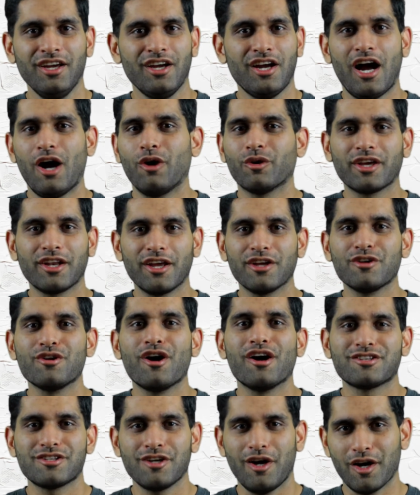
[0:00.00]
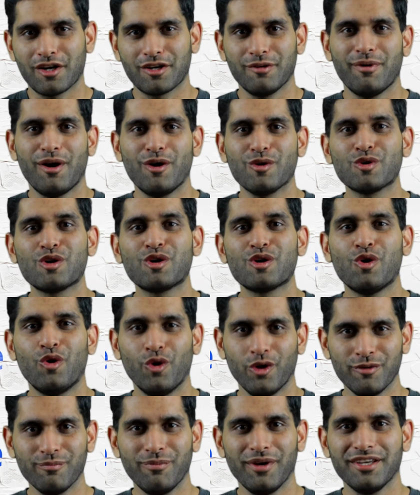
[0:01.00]
How can I not talk about
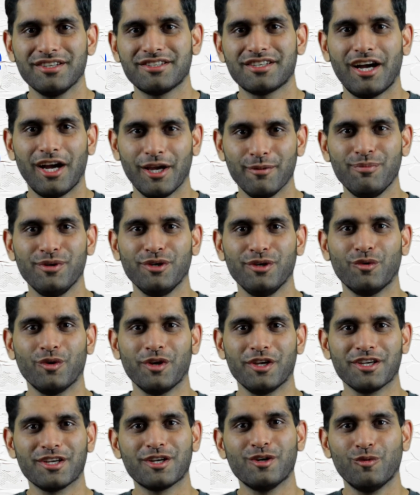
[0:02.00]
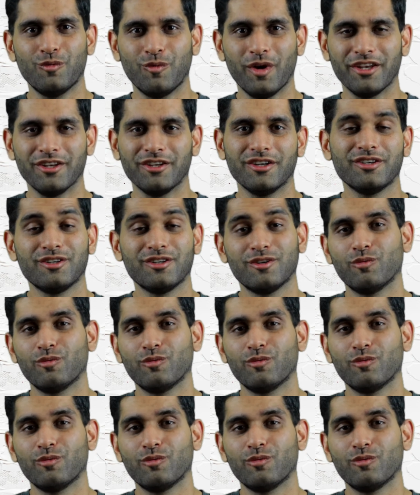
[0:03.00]
Coinbase IPOing when,